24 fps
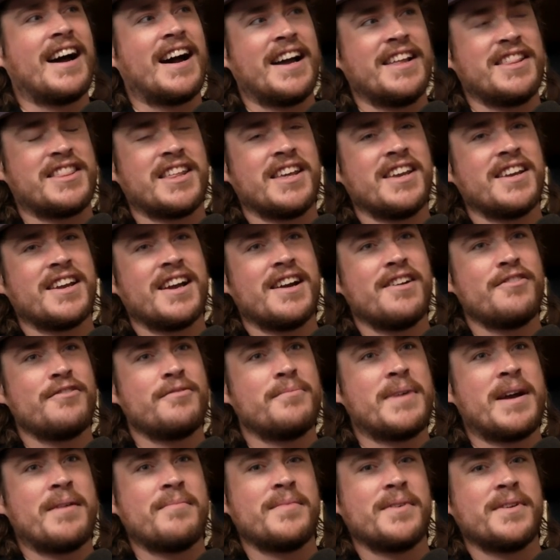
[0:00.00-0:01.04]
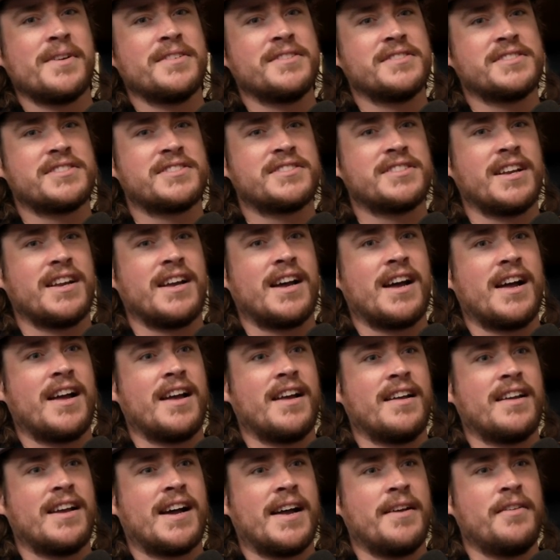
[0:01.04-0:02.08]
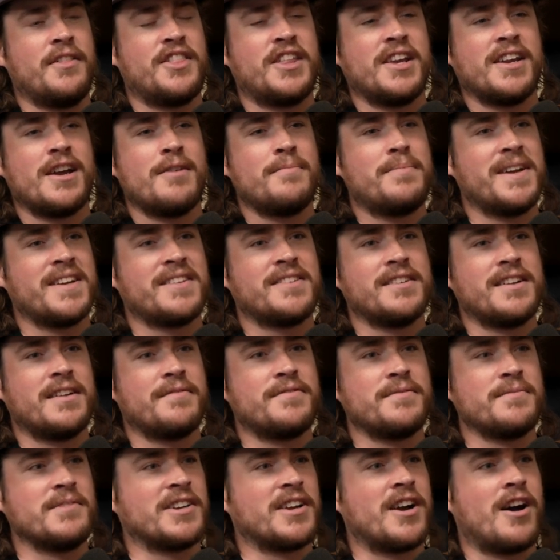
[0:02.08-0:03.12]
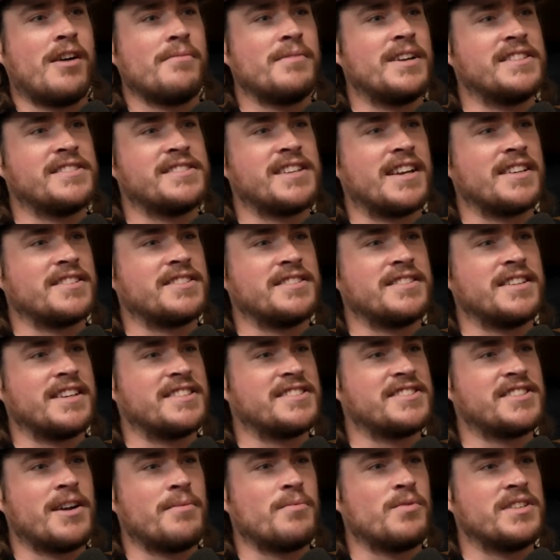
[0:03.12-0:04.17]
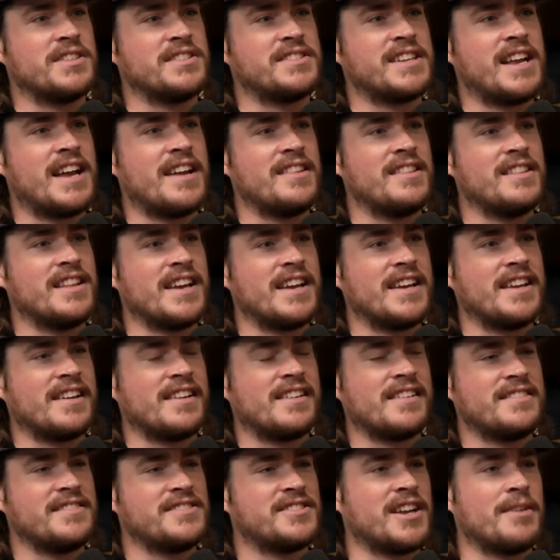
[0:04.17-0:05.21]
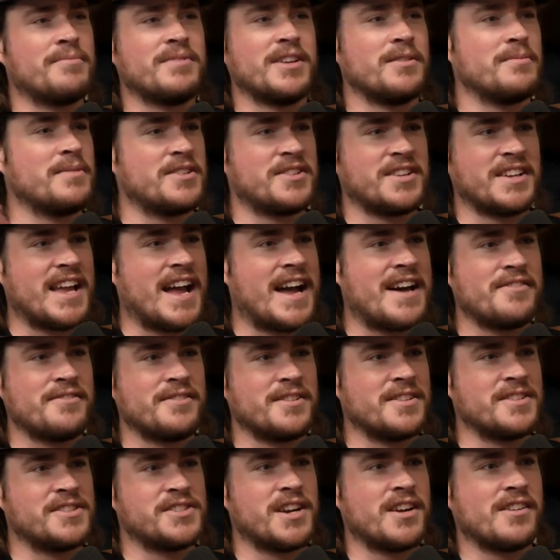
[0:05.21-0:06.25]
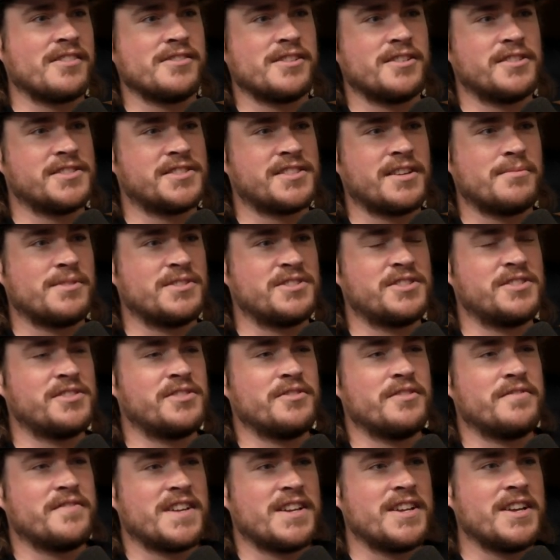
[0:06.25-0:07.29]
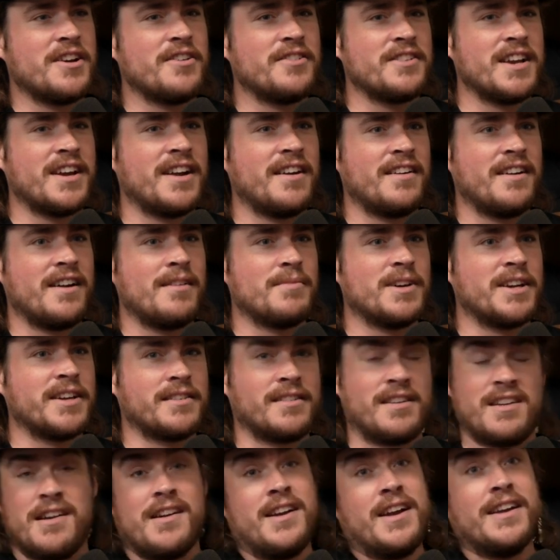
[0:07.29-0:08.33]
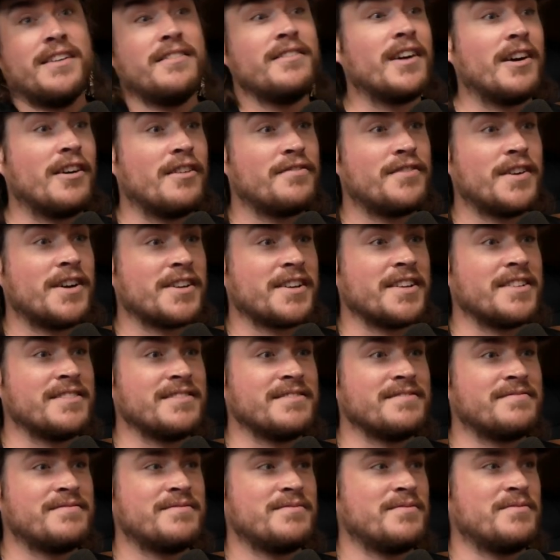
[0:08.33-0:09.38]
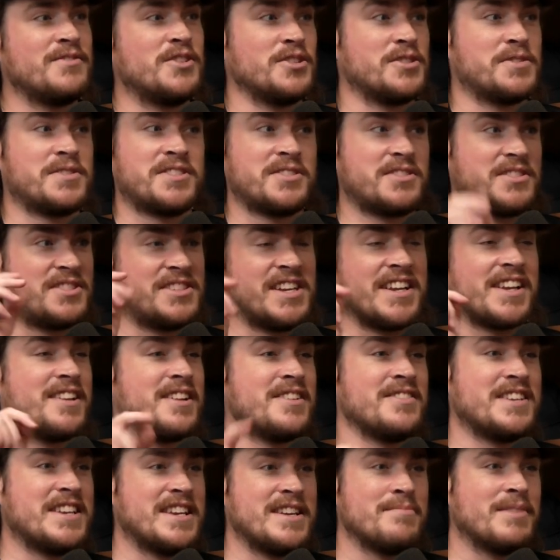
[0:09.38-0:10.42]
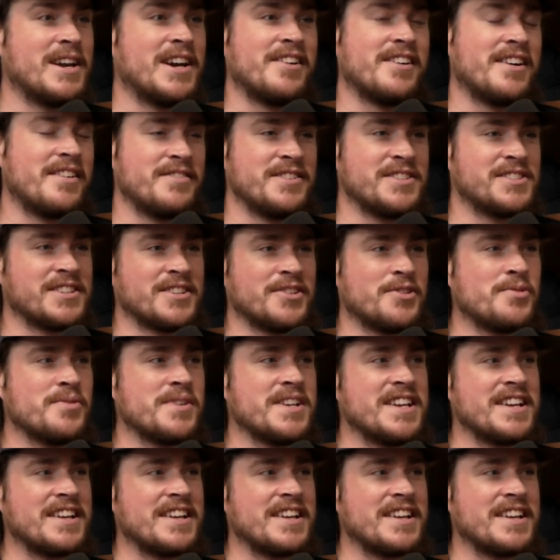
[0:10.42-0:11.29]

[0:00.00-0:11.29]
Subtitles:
I think I remember, I think I picked it up from the comment section. Like someone said like something about the Gathering of the Juggalos. Someone should do a video there. And I'm like, all right, I'll fucking just stick it in the email every single week.